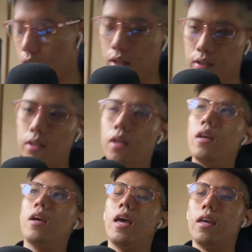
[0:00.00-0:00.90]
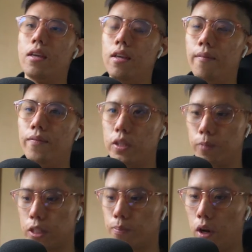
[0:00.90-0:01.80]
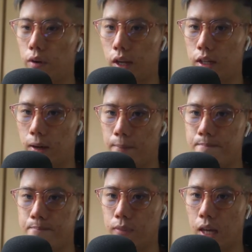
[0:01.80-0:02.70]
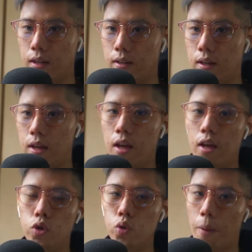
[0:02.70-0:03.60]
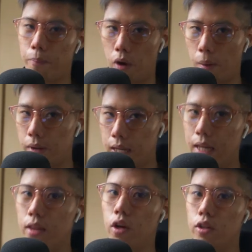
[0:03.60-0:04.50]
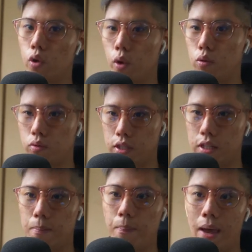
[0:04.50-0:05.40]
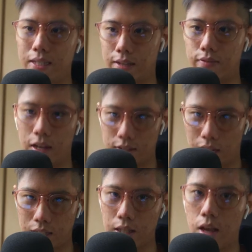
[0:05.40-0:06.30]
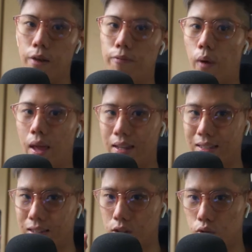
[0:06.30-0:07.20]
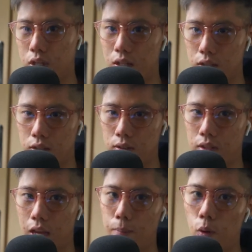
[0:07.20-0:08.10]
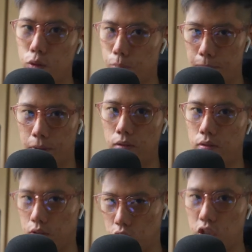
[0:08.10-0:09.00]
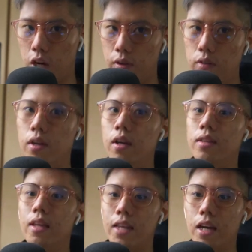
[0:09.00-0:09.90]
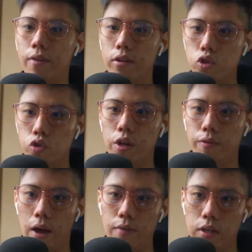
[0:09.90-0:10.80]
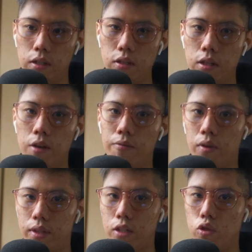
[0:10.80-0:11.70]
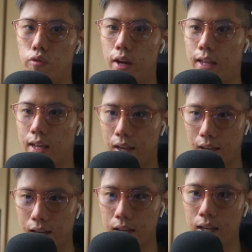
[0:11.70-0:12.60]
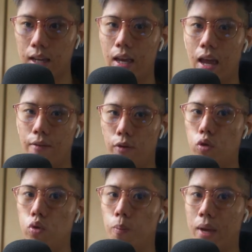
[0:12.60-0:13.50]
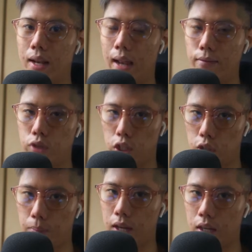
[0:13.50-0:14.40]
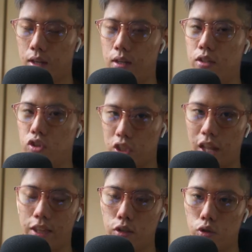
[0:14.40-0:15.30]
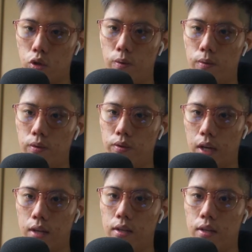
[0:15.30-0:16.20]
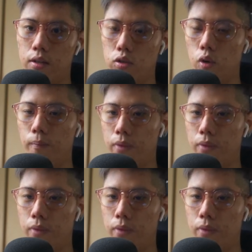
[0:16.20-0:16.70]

is, hey, this business model right here, okay, you are probably not going to see massive success for at least three years. Okay, most people in general, they take around three to five years for things to really click and for you to make life-changing money. Just letting you know. Okay, so